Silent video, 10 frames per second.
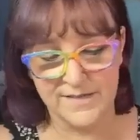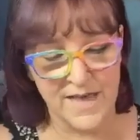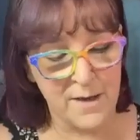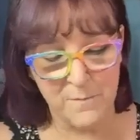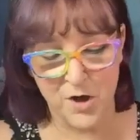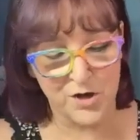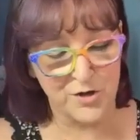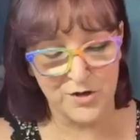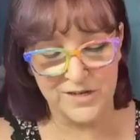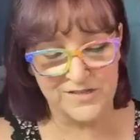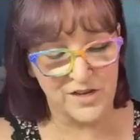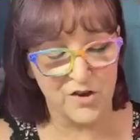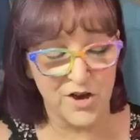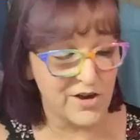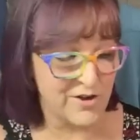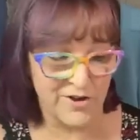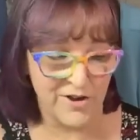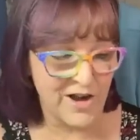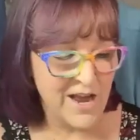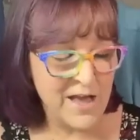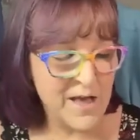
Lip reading: That marker is goner.